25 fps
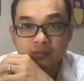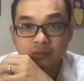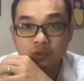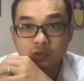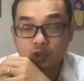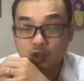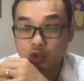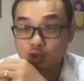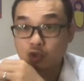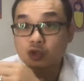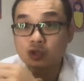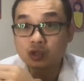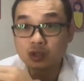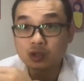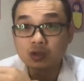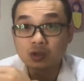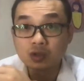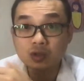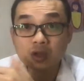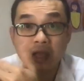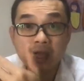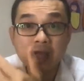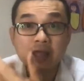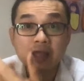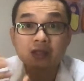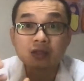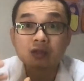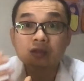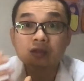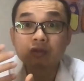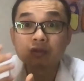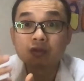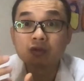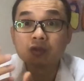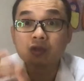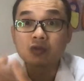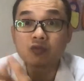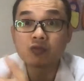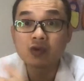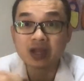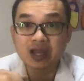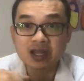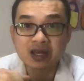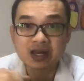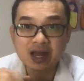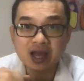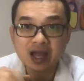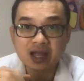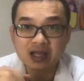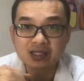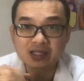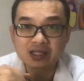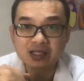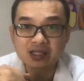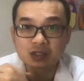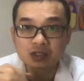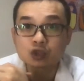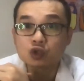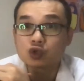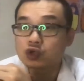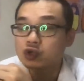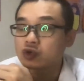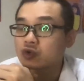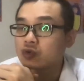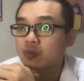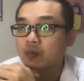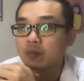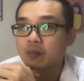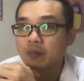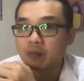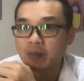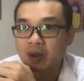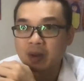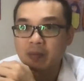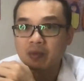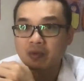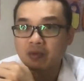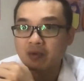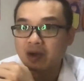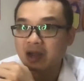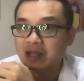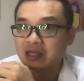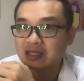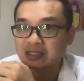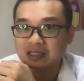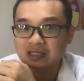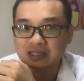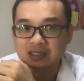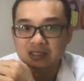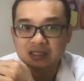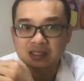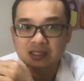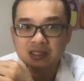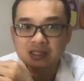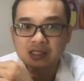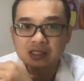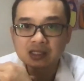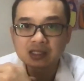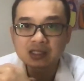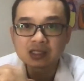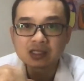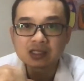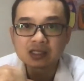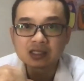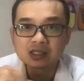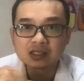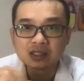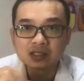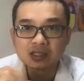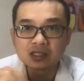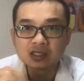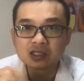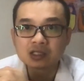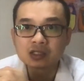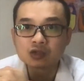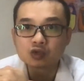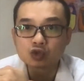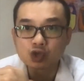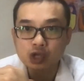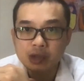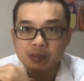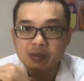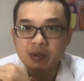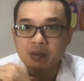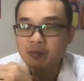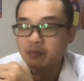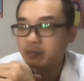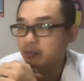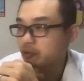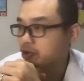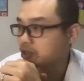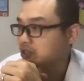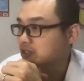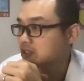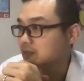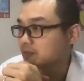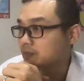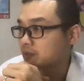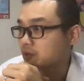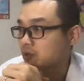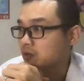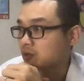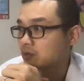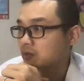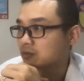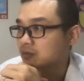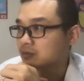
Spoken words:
Do you recognize it? Do you memorize this treatment principle?